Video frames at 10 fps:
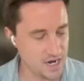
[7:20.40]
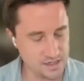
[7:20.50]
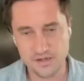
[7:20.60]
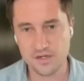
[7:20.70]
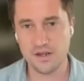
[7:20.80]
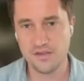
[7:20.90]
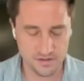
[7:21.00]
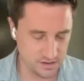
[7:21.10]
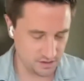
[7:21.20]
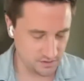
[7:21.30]
Yeah, I, you know, I
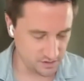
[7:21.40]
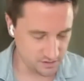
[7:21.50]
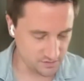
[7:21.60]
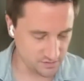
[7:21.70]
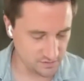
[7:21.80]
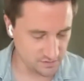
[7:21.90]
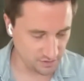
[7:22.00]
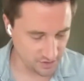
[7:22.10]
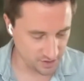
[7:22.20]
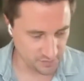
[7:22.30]
think the, the you
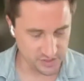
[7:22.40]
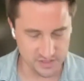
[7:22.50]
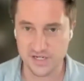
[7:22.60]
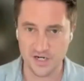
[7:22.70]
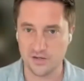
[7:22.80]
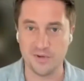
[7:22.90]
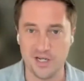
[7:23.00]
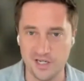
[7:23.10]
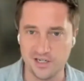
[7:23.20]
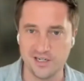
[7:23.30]
know, our company has taken
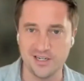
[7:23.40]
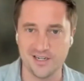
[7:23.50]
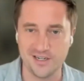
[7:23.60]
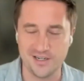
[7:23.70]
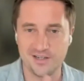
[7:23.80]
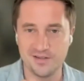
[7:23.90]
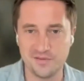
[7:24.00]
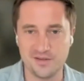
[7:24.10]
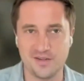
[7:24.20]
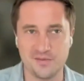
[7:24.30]
many, uh,
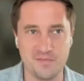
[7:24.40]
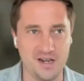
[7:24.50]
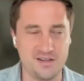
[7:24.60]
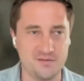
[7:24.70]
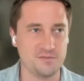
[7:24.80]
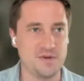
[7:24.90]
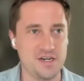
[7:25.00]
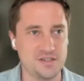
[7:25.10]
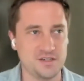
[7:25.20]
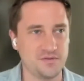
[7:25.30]

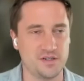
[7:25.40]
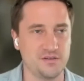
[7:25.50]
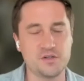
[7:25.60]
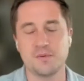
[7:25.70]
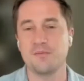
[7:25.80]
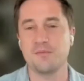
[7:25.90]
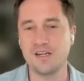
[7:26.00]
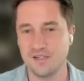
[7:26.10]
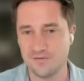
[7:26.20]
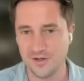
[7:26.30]
many different. There's been many
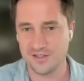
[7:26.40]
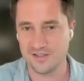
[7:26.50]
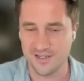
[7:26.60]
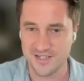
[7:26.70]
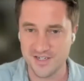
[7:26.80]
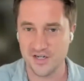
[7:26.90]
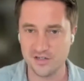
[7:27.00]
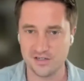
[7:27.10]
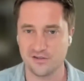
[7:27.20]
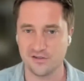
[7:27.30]
different uh,
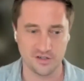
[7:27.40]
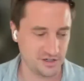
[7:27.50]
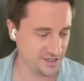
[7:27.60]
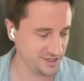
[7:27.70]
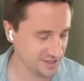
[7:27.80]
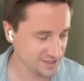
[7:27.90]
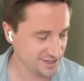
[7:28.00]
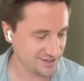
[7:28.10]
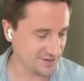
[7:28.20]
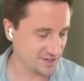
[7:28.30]
stages of the journey.
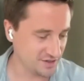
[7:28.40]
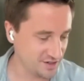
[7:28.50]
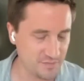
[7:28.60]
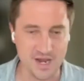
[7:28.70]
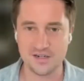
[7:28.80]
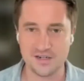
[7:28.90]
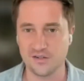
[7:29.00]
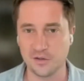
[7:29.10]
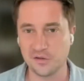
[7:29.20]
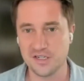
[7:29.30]
You know, I can think back to the
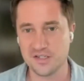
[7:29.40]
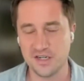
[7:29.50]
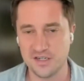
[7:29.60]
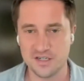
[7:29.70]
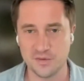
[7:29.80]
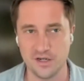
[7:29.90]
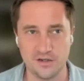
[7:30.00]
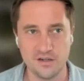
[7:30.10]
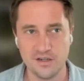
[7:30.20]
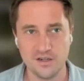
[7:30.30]
earliest days
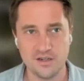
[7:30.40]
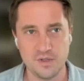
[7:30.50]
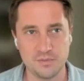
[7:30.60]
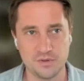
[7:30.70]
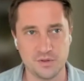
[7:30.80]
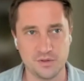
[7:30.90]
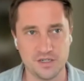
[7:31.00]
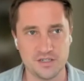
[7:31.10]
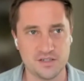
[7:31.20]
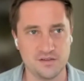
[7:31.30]
when people told
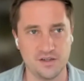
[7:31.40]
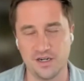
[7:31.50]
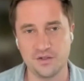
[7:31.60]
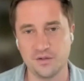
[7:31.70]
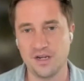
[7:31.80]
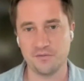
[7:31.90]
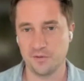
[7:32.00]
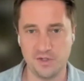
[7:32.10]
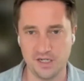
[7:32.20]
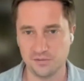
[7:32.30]
us like, "You'll
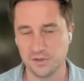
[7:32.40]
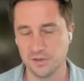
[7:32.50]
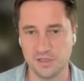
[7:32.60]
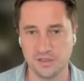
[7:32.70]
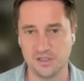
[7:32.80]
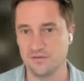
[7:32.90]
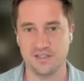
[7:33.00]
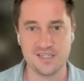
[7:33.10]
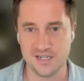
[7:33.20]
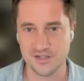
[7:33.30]
never be able to build even
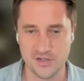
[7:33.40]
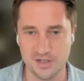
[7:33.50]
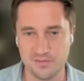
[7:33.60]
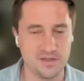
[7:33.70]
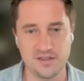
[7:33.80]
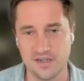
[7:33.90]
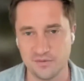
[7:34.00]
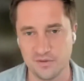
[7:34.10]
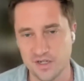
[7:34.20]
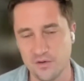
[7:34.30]
a test chip," and then
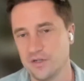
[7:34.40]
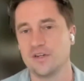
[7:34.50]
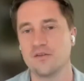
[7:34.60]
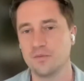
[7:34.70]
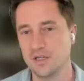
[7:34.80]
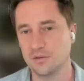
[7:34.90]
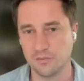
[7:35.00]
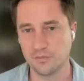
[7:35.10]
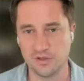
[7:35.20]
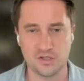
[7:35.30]
it was, "Oh, you'll never be able
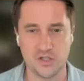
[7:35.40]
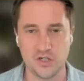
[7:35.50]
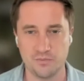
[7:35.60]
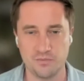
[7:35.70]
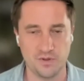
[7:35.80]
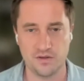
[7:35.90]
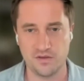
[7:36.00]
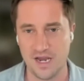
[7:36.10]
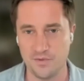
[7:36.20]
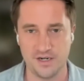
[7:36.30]
to build a chip with
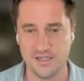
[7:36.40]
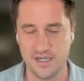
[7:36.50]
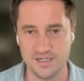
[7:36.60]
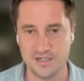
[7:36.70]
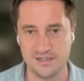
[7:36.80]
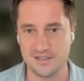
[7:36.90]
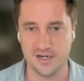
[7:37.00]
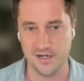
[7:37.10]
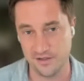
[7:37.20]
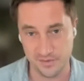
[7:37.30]
that many ADCs
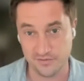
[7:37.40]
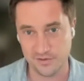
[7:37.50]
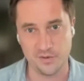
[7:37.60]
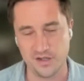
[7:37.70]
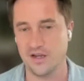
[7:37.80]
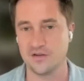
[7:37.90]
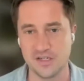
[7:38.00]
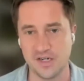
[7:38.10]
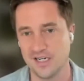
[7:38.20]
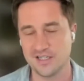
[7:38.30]
on it." And we have twenty
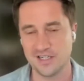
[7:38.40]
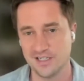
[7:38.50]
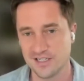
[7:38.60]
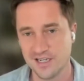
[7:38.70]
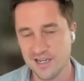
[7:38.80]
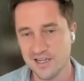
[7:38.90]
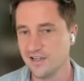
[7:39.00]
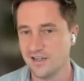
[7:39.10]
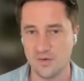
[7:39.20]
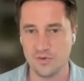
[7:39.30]
thousand ADCs,
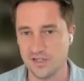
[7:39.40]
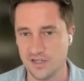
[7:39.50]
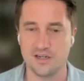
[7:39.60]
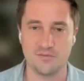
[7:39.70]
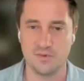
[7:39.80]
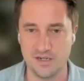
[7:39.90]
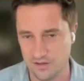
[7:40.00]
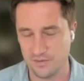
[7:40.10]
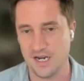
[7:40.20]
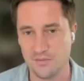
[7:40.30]
and then we did, and we
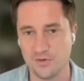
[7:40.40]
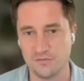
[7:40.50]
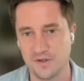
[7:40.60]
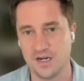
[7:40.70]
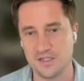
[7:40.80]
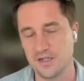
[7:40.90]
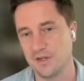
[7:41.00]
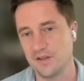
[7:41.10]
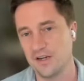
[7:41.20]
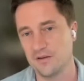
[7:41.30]
you know we had a proof of
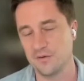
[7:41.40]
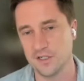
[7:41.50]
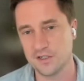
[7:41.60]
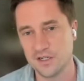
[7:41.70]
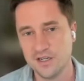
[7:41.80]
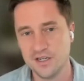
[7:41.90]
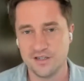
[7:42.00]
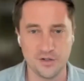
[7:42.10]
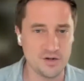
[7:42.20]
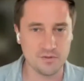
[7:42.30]
concept, and then it was,
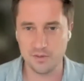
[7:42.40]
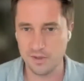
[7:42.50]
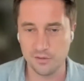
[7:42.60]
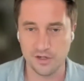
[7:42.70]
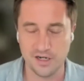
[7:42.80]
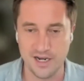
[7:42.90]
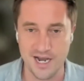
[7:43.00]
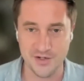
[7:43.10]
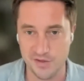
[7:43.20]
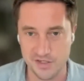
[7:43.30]
"You'll never be able to get
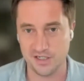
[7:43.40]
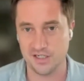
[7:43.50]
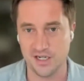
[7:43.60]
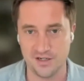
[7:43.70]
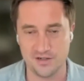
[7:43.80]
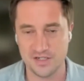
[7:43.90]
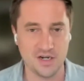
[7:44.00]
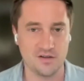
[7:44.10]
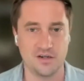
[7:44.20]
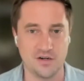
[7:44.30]
accuracy on
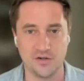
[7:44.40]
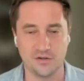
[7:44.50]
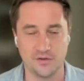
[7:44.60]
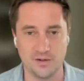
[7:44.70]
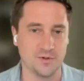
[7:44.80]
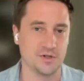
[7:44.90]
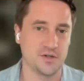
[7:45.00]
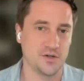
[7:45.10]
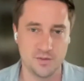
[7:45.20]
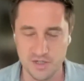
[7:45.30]
state of the art neural
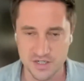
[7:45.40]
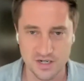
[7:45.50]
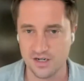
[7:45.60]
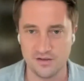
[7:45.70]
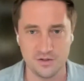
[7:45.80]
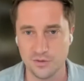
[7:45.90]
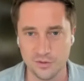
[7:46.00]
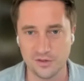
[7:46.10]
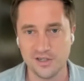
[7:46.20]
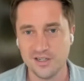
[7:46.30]
networks. You're going to be stuck in the
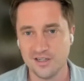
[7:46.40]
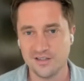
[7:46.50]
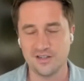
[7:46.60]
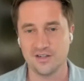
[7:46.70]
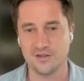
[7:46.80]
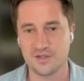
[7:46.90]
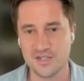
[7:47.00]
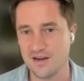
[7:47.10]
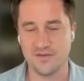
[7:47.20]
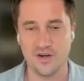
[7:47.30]
old, you know,
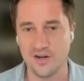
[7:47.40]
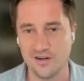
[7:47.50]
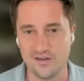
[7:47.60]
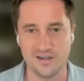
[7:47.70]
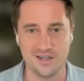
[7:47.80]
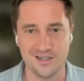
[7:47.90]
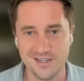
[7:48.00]
CIFAR."